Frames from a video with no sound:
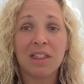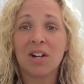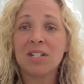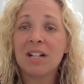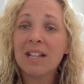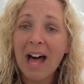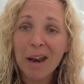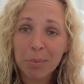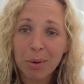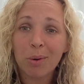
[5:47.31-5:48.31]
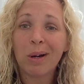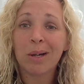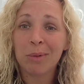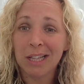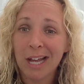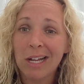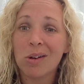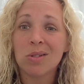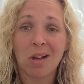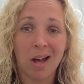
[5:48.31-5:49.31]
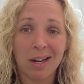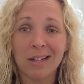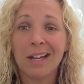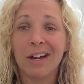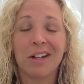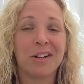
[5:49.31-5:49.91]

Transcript: There's a lot of programming that goes on in here.